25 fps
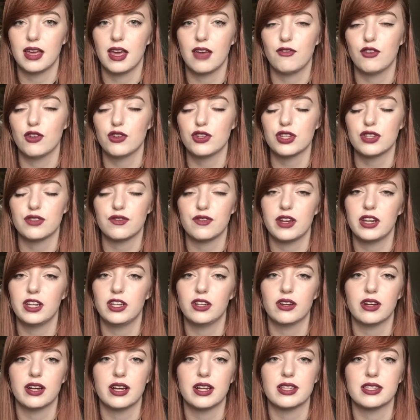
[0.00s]
If you're just feeding
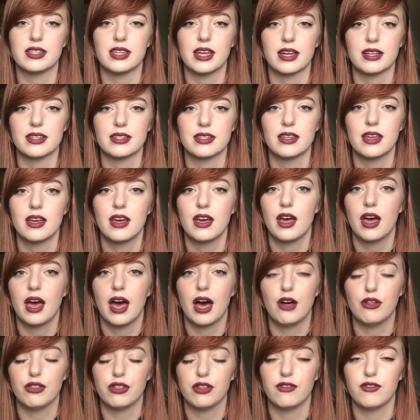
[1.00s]
your insects
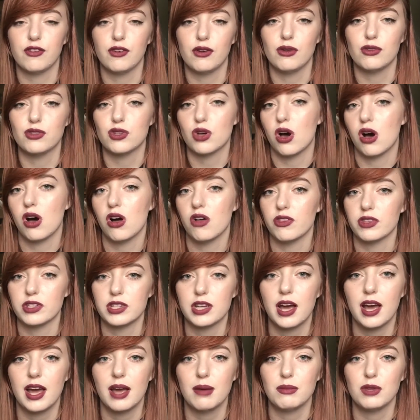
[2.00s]
healthy foods all the
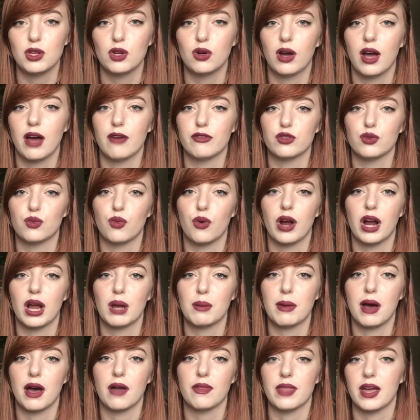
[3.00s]
time, you don't have to worry
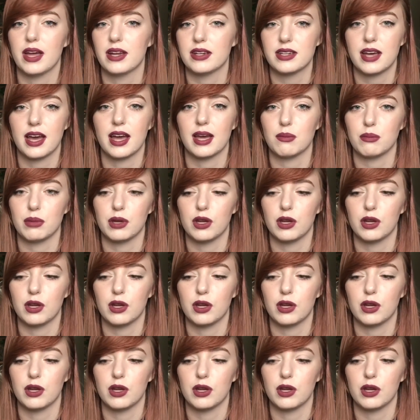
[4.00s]
about that time